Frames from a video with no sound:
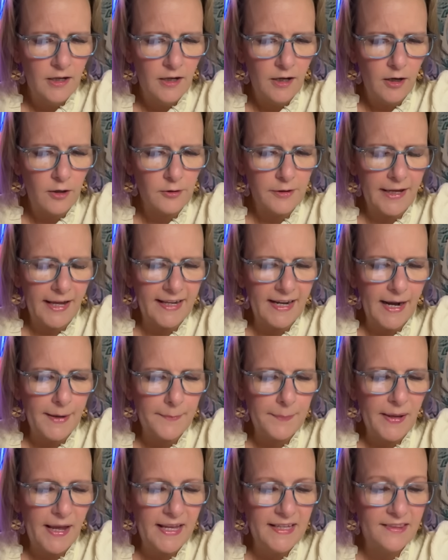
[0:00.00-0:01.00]
Okay, and I
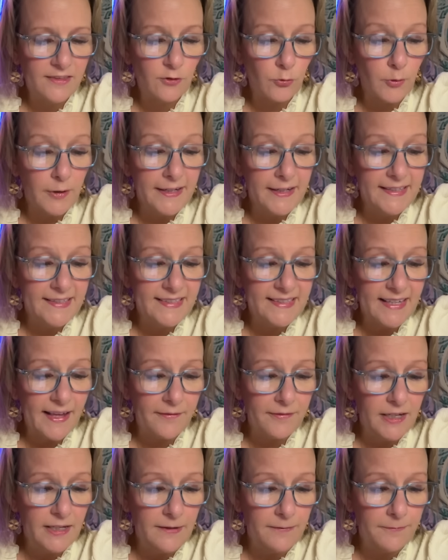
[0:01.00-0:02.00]
paid three
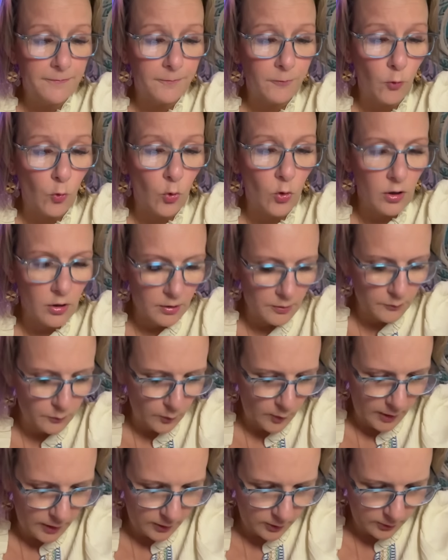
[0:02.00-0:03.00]
seventy-four. dollars
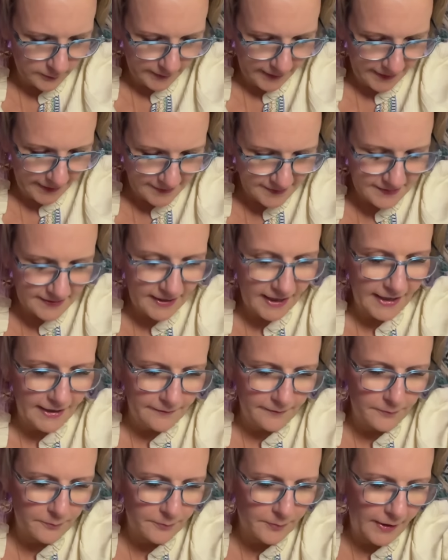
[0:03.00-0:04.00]
Well, that's
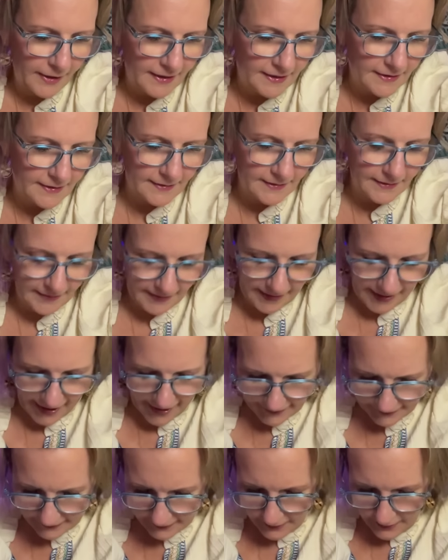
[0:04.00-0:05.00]
kind of a pain in the
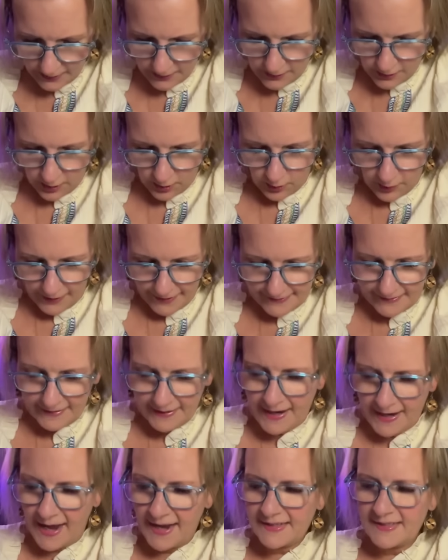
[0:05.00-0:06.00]
neck. All right, the
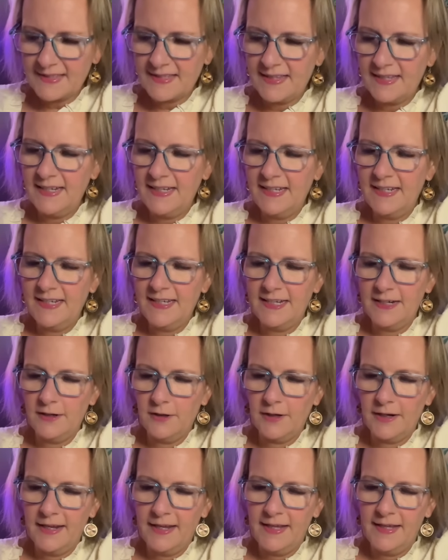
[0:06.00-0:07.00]
next thing in
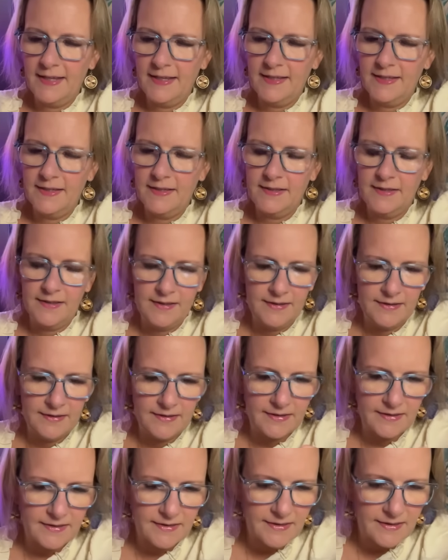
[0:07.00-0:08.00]
here
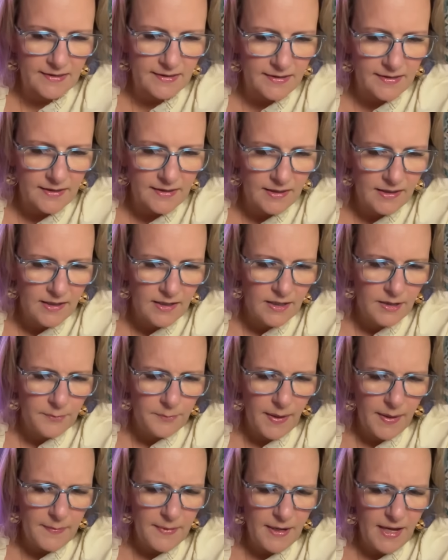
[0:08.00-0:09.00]
is...
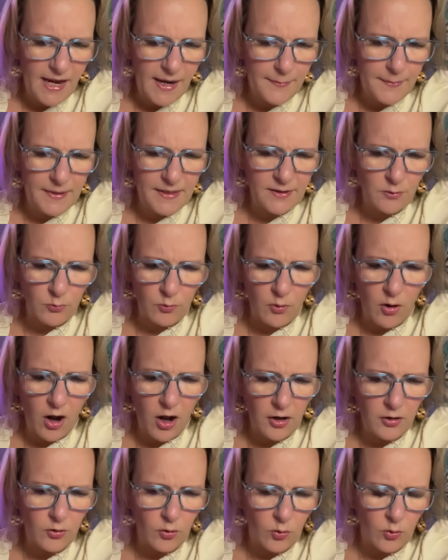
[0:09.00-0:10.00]
Maybe I'm in the
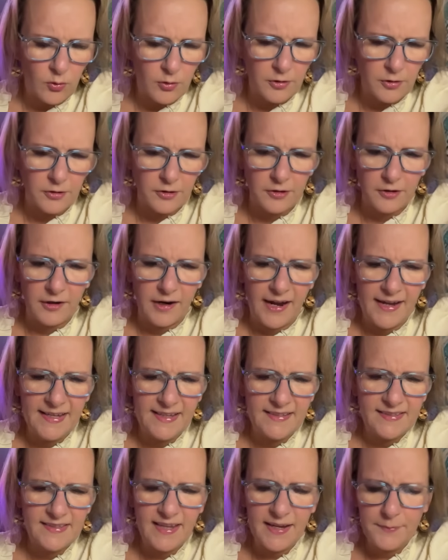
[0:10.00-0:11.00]
wrong order. I
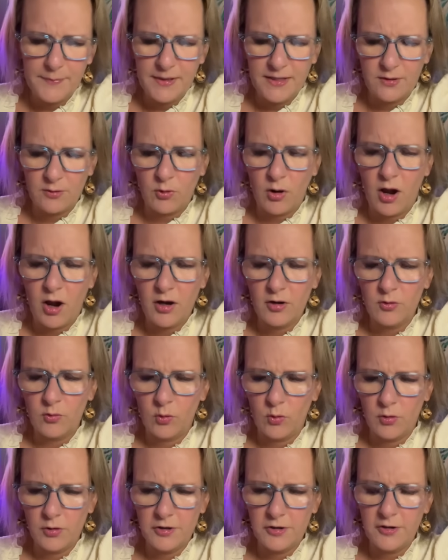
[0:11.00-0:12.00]
guess I'm in the wrong
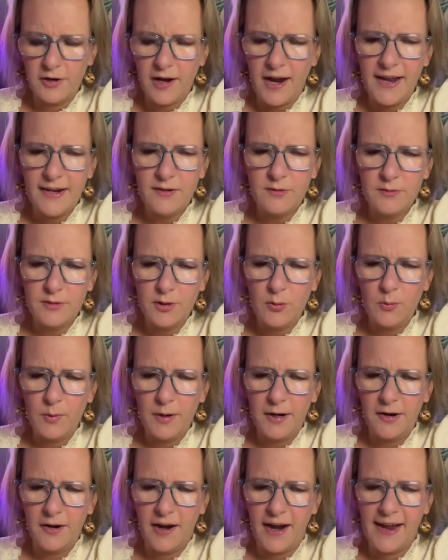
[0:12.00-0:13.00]
order. I don't know
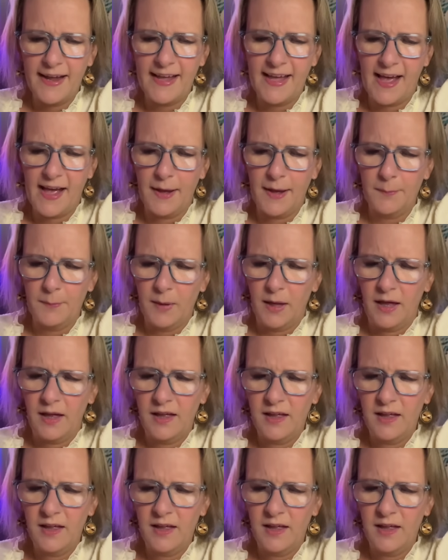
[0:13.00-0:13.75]
where I am.